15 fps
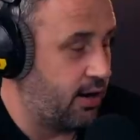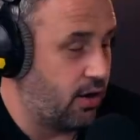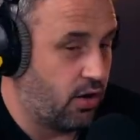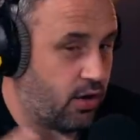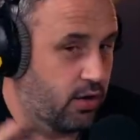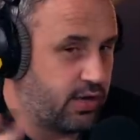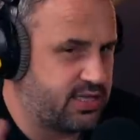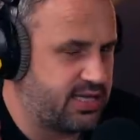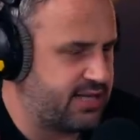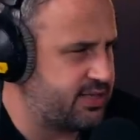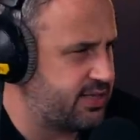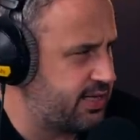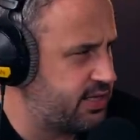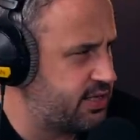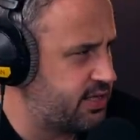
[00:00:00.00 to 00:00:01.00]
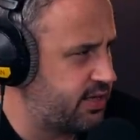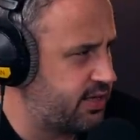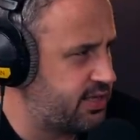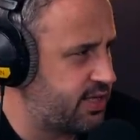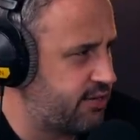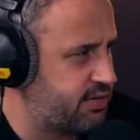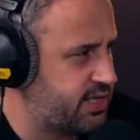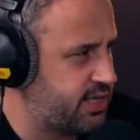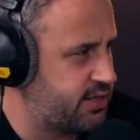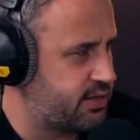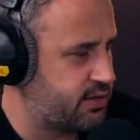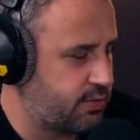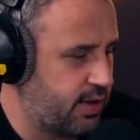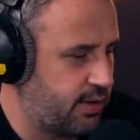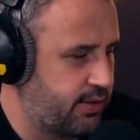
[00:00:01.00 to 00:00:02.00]
Or is it Indonesia, his heritage
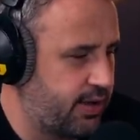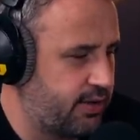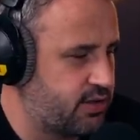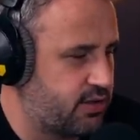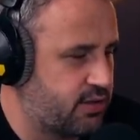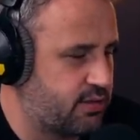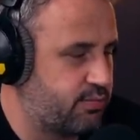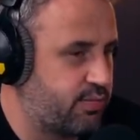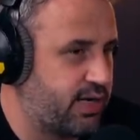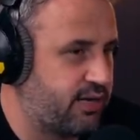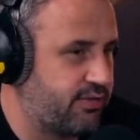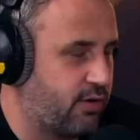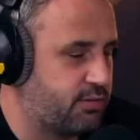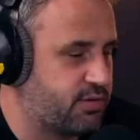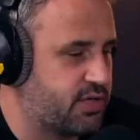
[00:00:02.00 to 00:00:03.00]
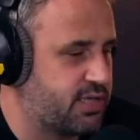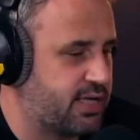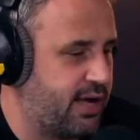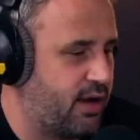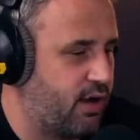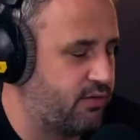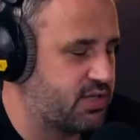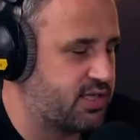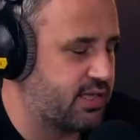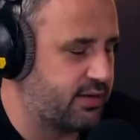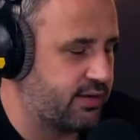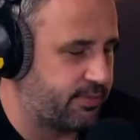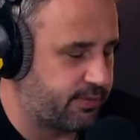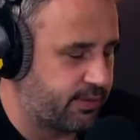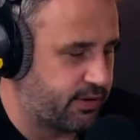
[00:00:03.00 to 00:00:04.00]
as well? Yeah, so there's plenty of options there. Obviously,
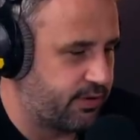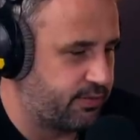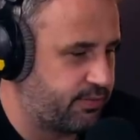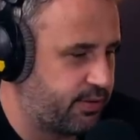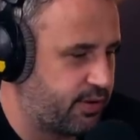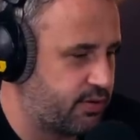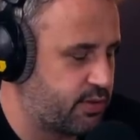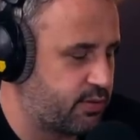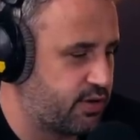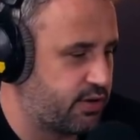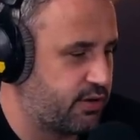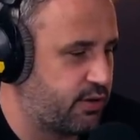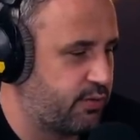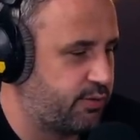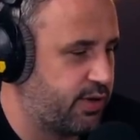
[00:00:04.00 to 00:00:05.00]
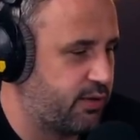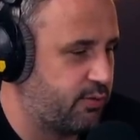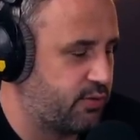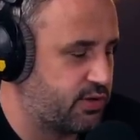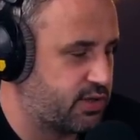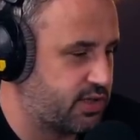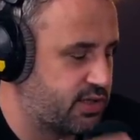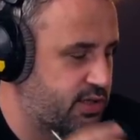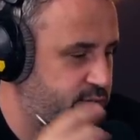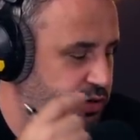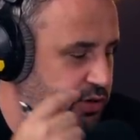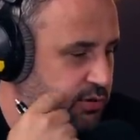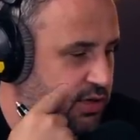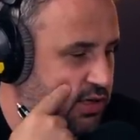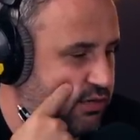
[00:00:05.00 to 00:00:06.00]
you're going to go to one of the European ones because he's
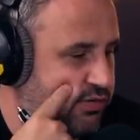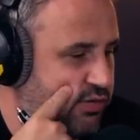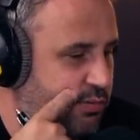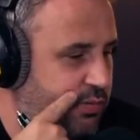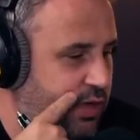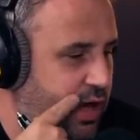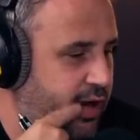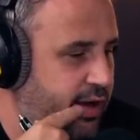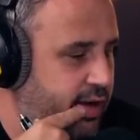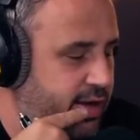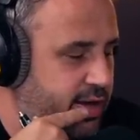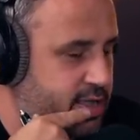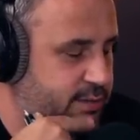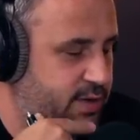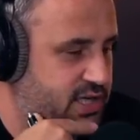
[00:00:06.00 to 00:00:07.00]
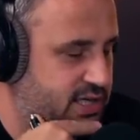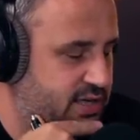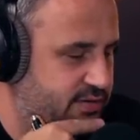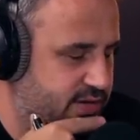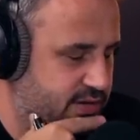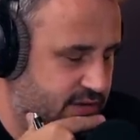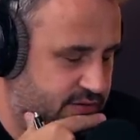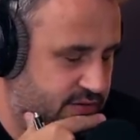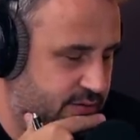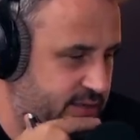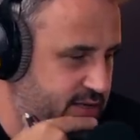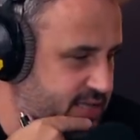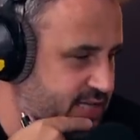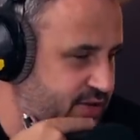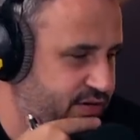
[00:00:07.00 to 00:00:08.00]
predominantly from there, especially if they've
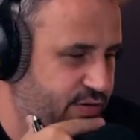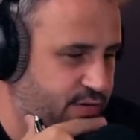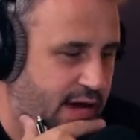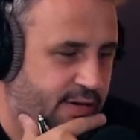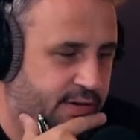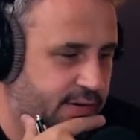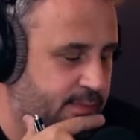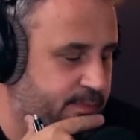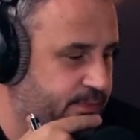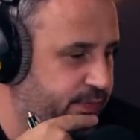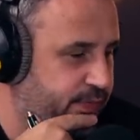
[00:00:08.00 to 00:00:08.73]
been sniffing around him